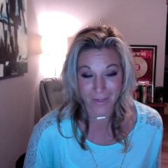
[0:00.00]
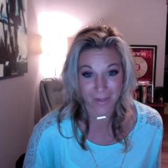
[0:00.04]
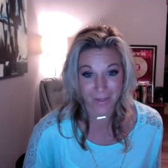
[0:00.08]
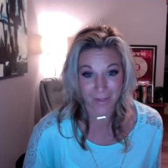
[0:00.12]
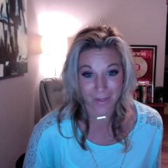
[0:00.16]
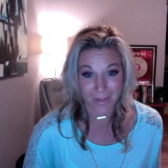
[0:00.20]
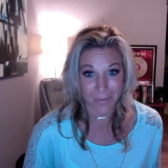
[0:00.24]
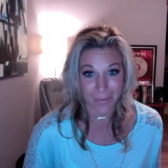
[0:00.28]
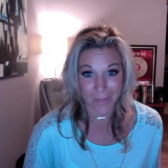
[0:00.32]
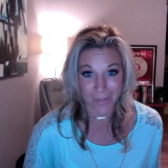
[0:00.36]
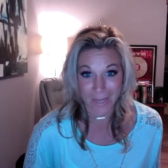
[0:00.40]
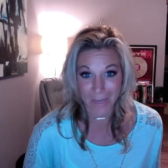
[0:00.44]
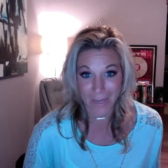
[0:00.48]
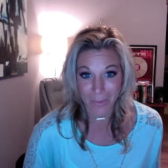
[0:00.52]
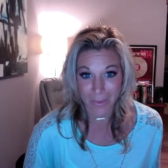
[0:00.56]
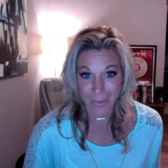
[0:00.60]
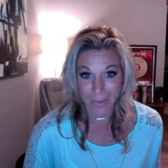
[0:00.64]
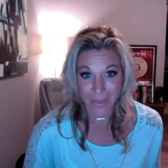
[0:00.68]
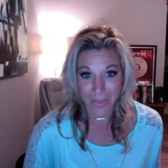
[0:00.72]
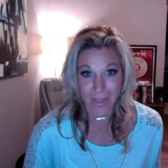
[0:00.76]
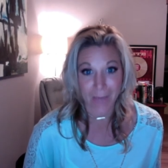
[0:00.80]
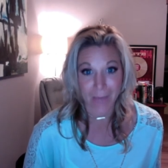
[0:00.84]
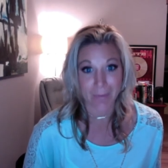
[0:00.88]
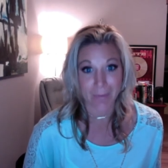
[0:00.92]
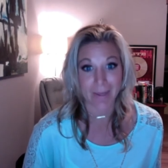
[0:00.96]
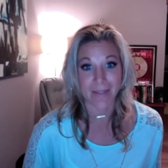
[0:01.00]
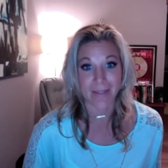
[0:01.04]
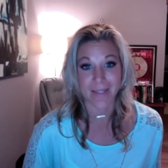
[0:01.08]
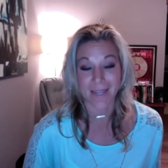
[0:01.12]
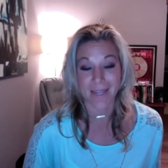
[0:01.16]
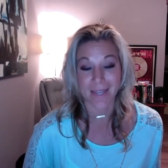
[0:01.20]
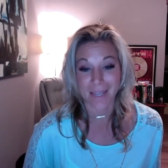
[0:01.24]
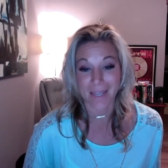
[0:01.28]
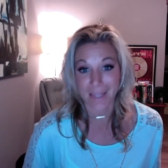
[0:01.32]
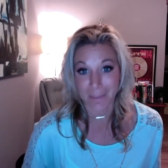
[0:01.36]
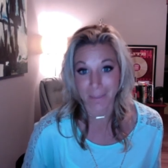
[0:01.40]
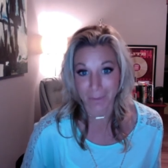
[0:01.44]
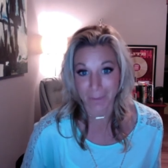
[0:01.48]
and playing with them and
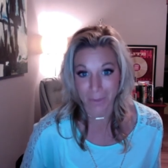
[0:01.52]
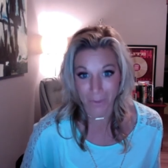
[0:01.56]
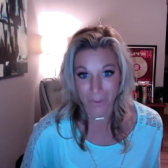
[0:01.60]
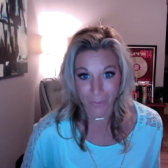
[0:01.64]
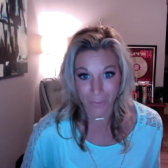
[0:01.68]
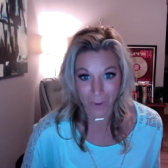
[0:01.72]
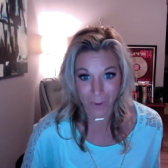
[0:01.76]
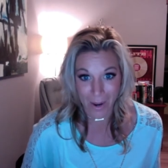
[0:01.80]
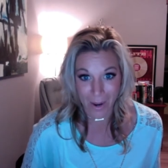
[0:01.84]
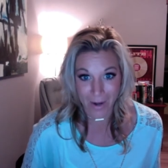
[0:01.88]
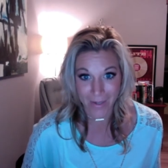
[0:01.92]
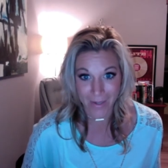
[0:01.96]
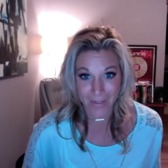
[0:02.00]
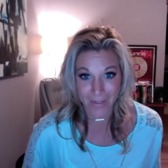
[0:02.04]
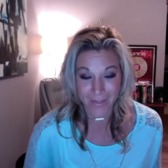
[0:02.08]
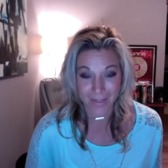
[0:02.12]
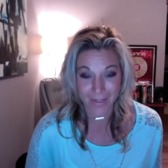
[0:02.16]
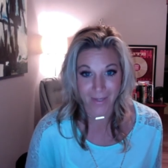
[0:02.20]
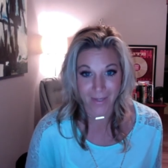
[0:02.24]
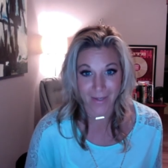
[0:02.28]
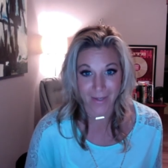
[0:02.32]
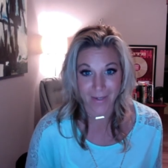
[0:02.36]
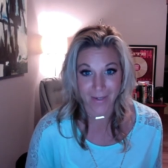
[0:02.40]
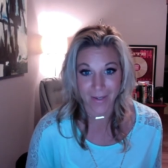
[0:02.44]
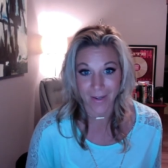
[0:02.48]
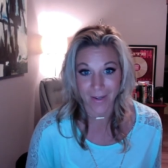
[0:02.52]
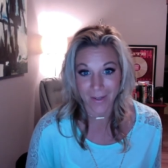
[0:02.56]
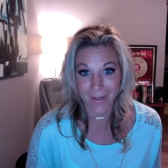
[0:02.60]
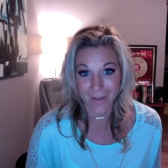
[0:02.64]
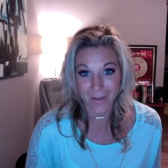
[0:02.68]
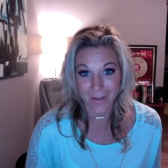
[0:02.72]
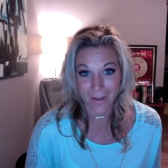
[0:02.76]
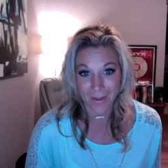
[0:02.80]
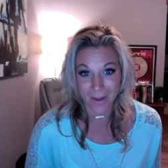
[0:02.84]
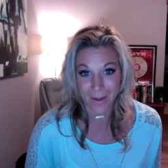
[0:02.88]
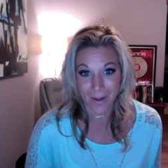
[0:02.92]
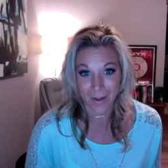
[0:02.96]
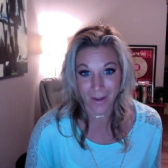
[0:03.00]
taking them out on walks and
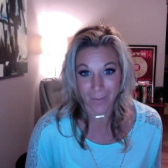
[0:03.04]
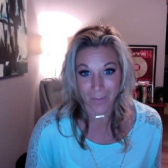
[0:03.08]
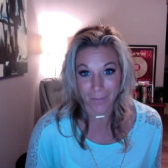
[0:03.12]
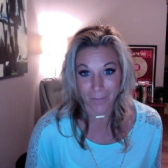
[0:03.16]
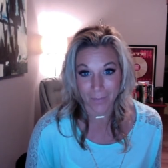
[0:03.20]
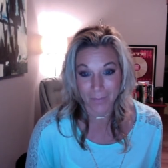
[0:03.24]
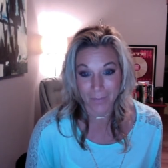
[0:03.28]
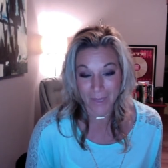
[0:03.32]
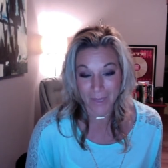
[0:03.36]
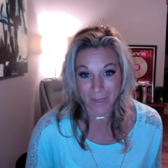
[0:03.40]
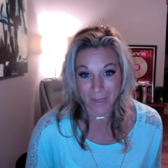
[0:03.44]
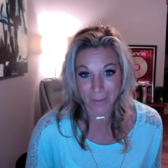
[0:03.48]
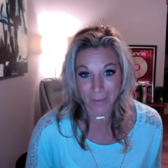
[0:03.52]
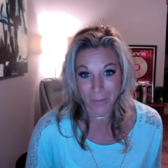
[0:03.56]
um, being